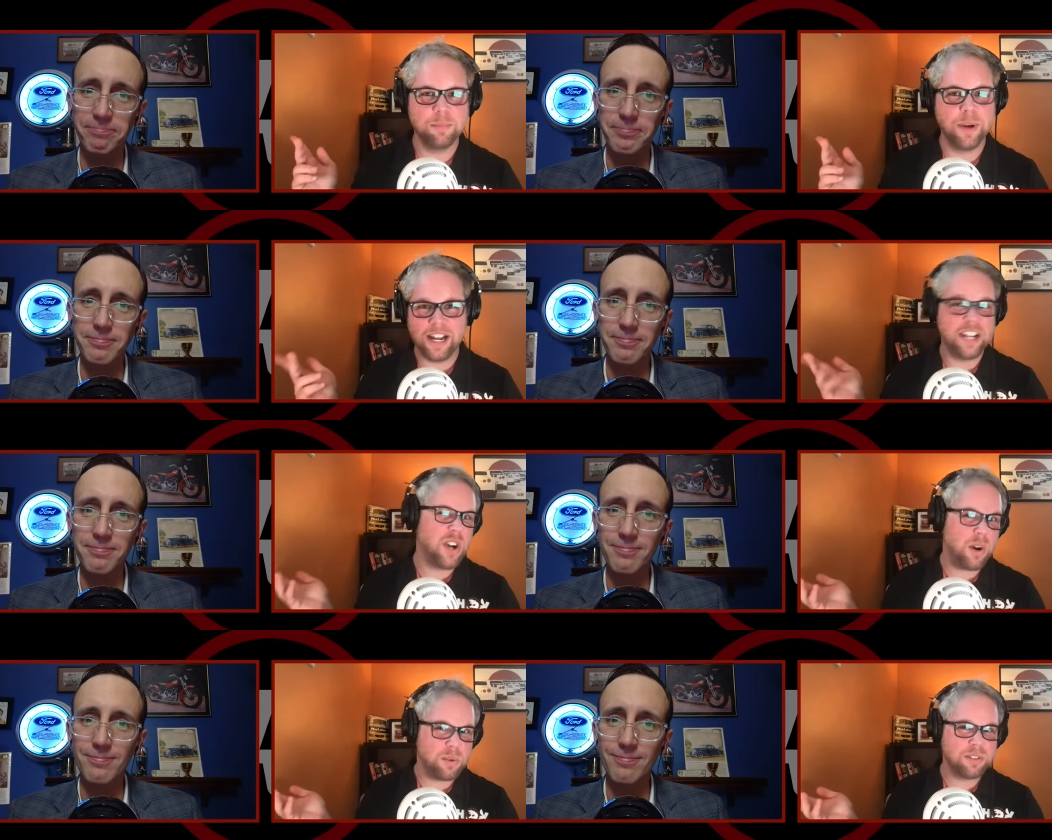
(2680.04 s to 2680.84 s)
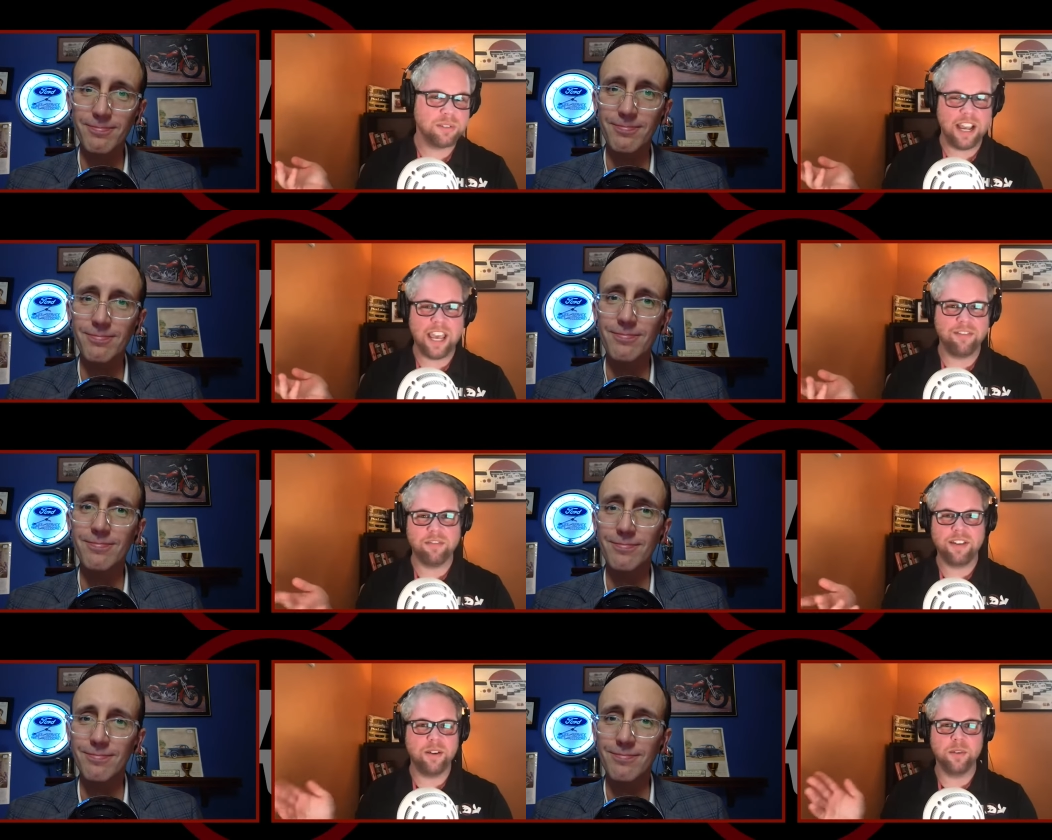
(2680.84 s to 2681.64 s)
Speaker 1: but I don't. I
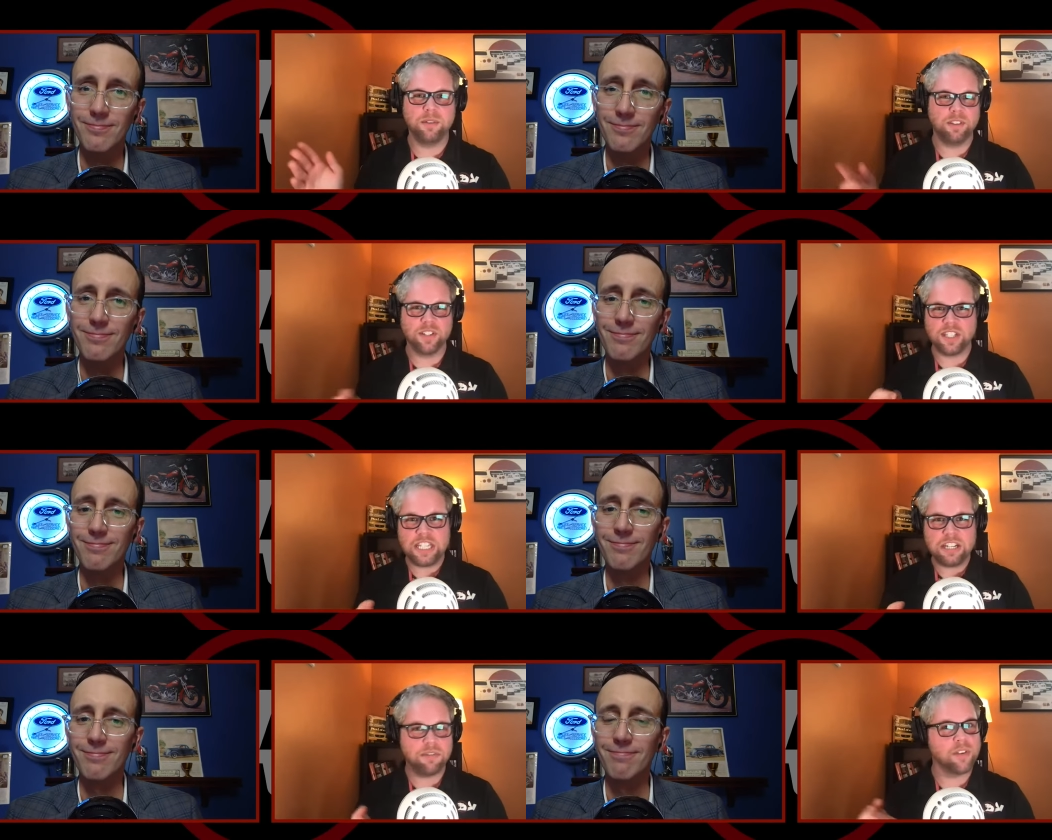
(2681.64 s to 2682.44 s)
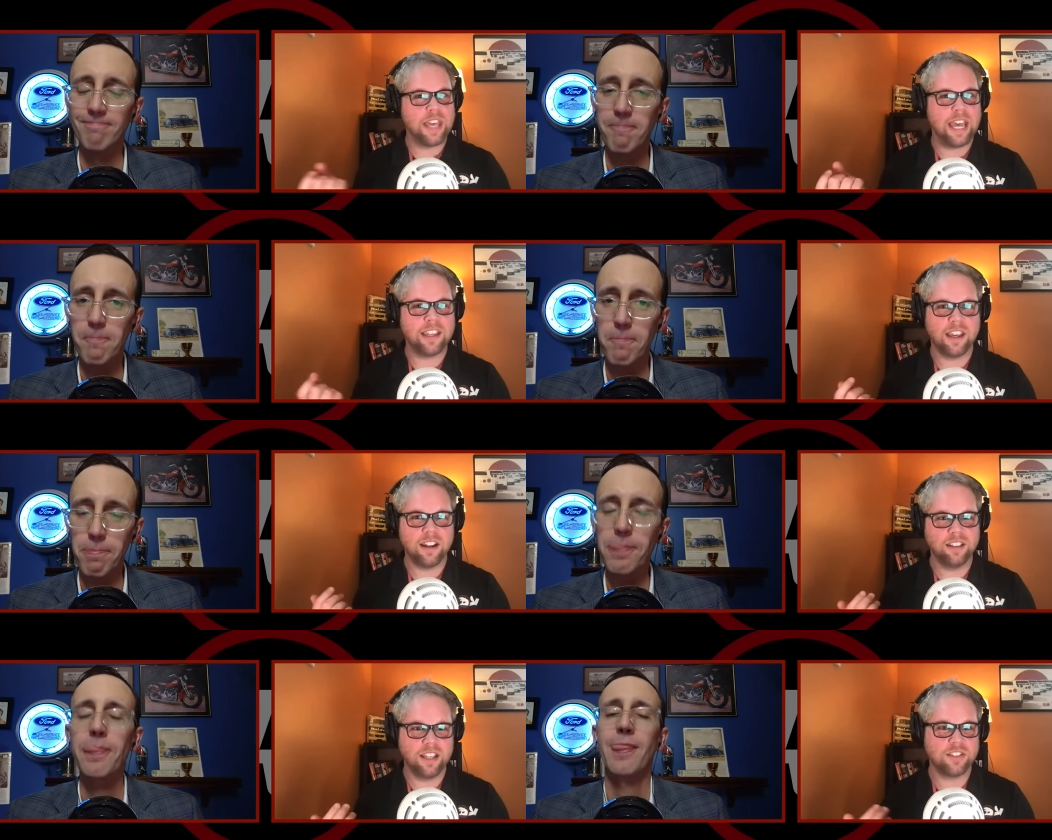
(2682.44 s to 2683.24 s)
haven't found the seed for that
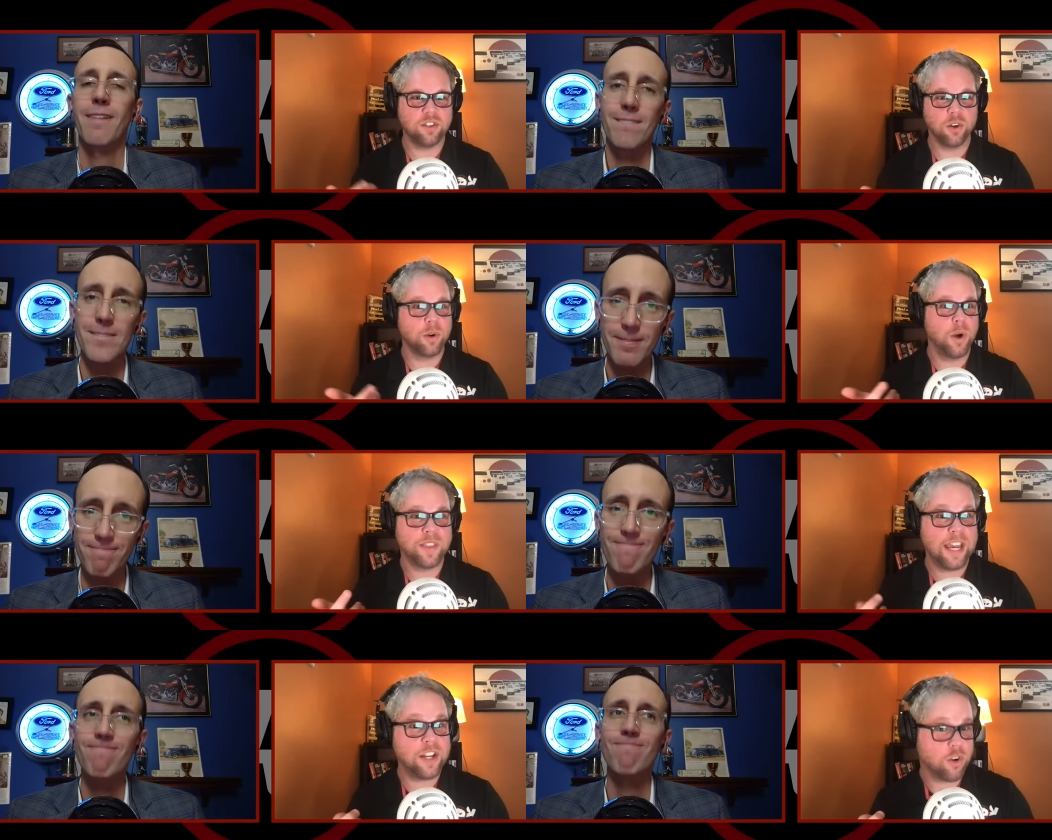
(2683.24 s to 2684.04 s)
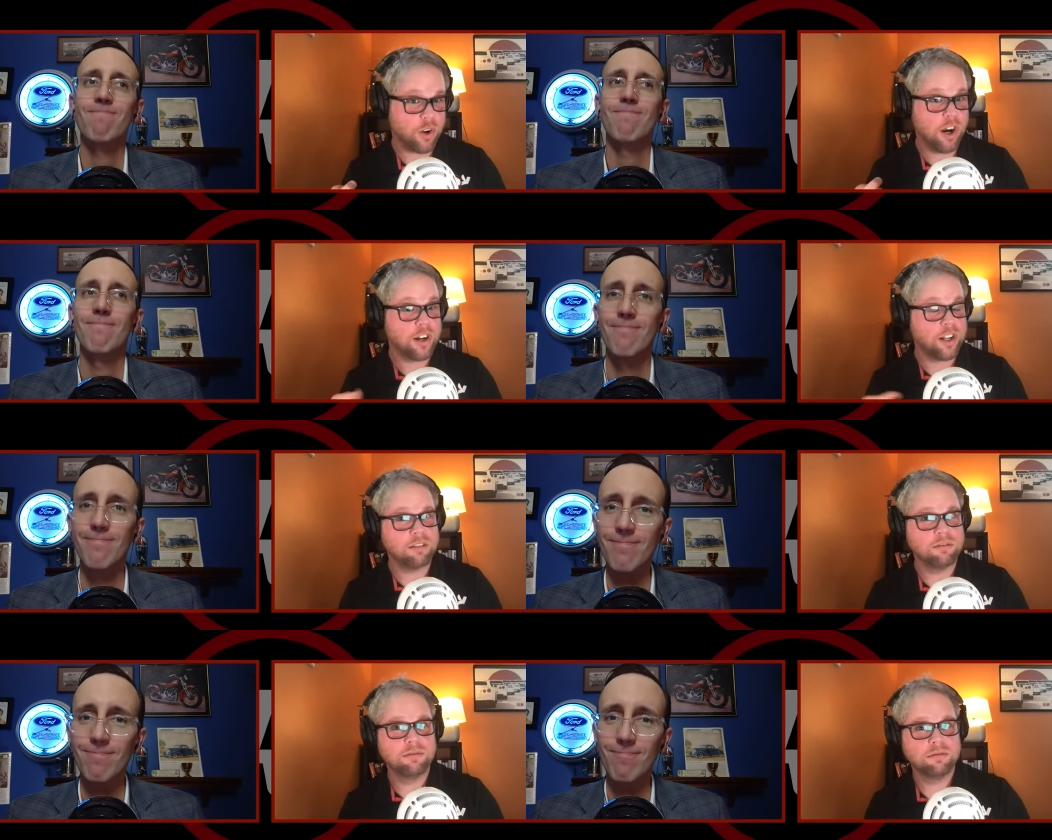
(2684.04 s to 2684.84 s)
yet, unless you're growing that in your garden.
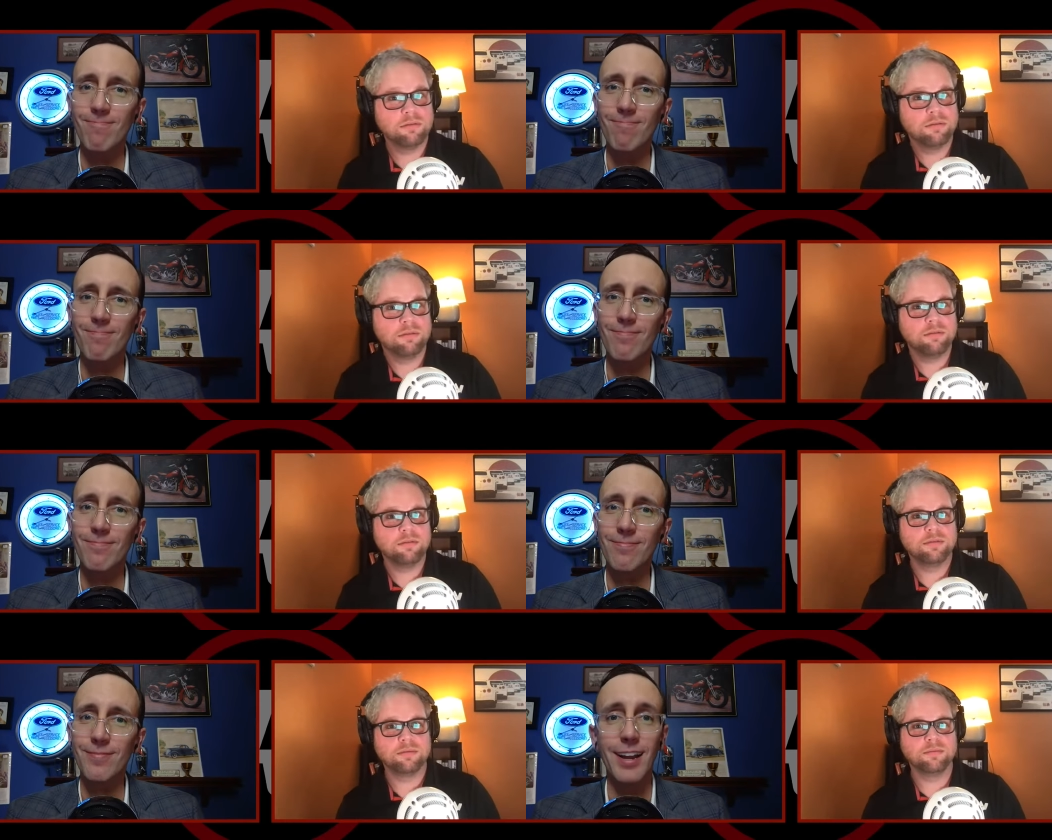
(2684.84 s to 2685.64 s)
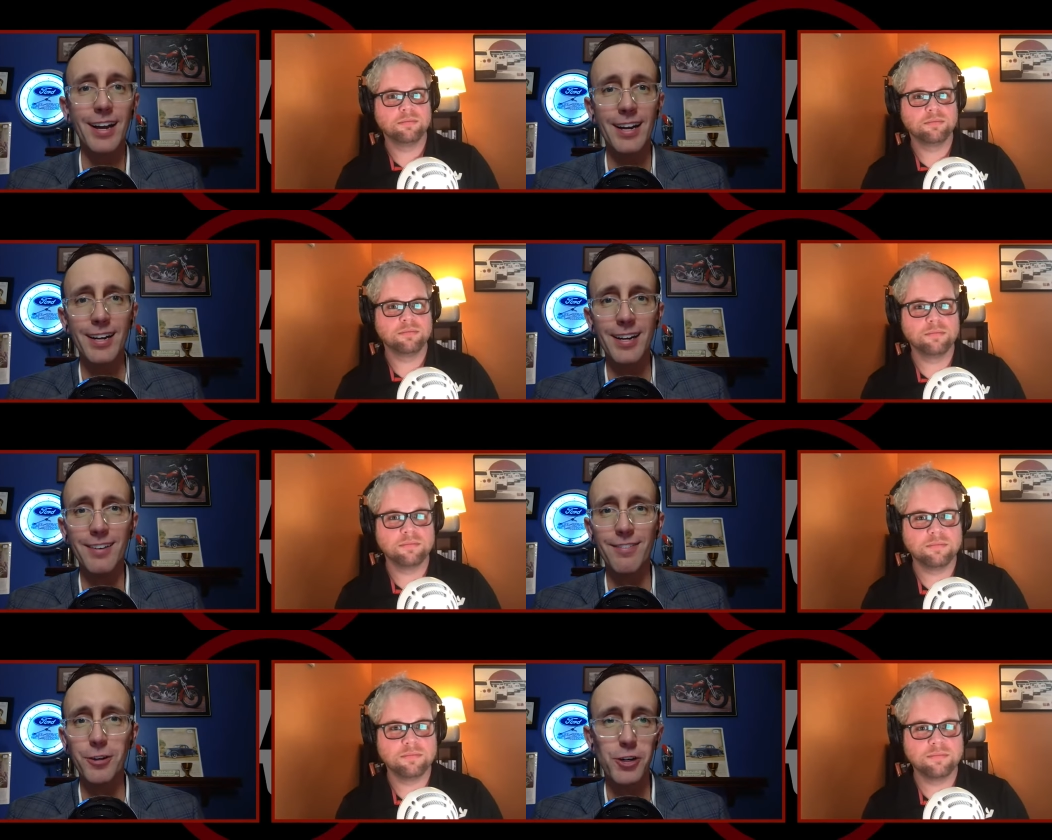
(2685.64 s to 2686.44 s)
Speaker 2: Uh,
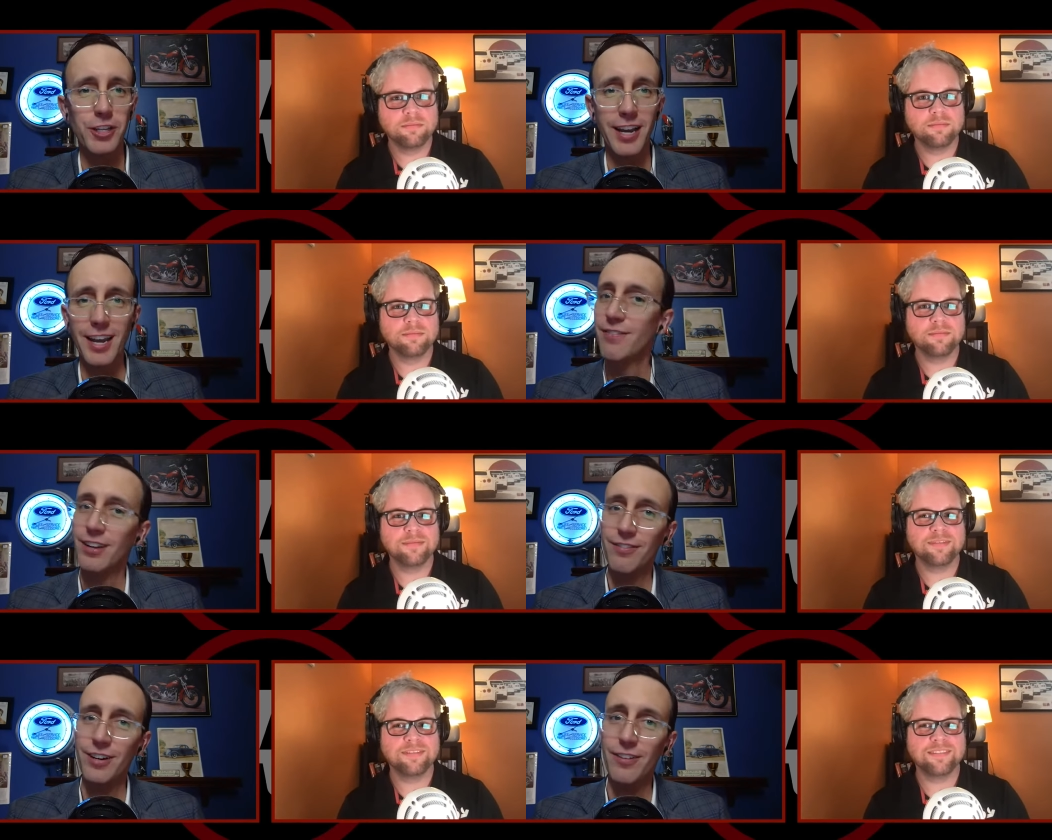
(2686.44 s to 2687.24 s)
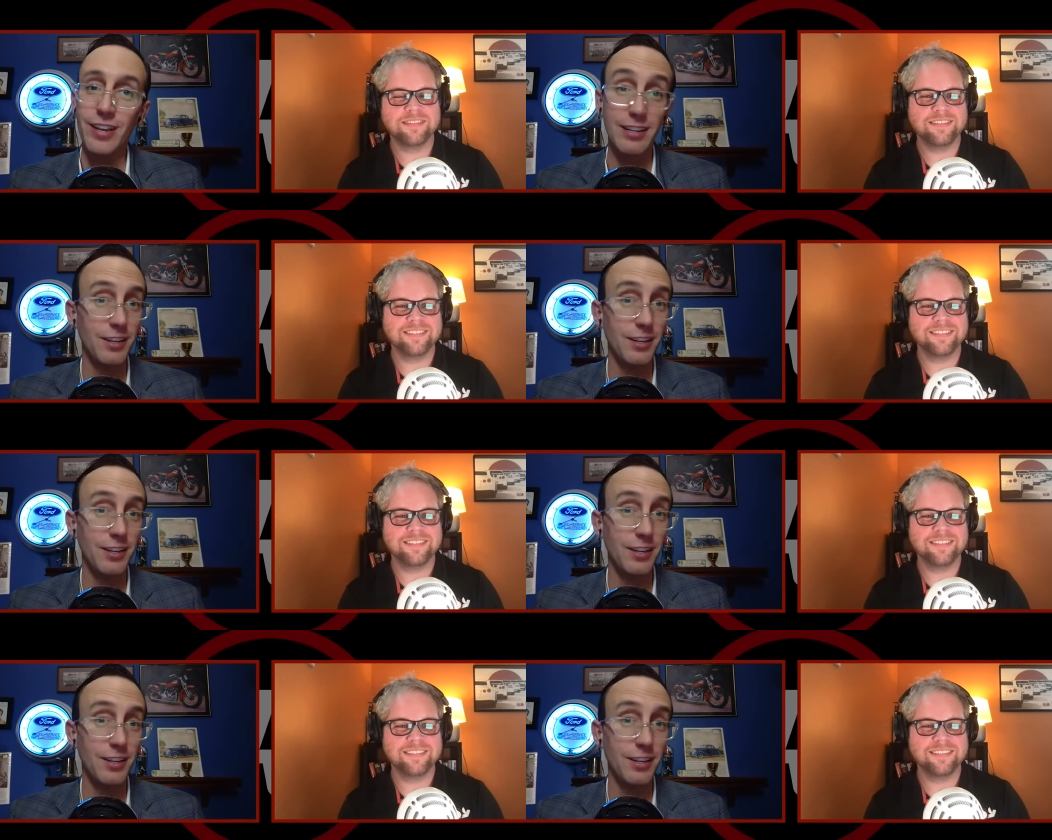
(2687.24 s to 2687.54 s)
unfortunately, I have not found that